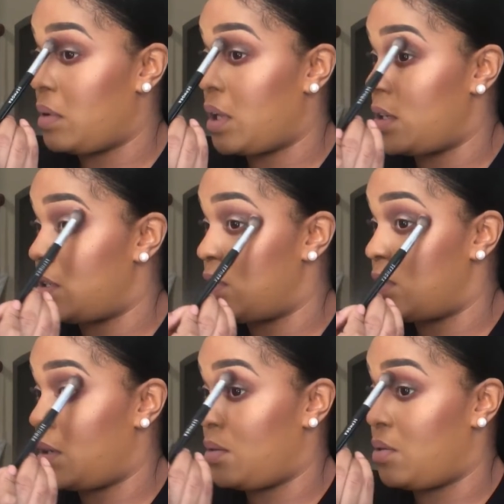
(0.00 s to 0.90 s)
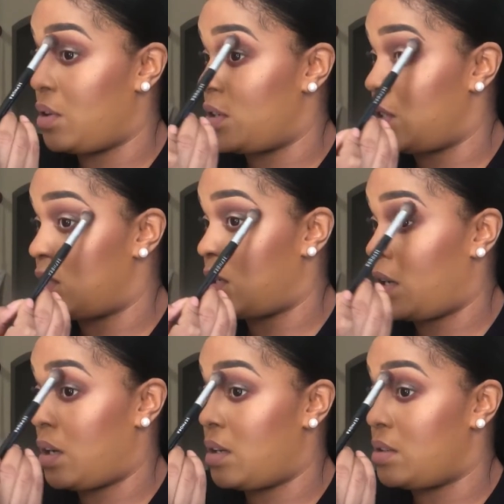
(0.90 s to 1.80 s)
That is so gorgeous,
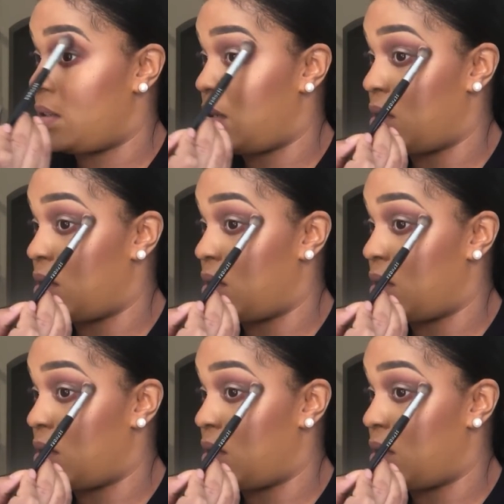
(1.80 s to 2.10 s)
guys.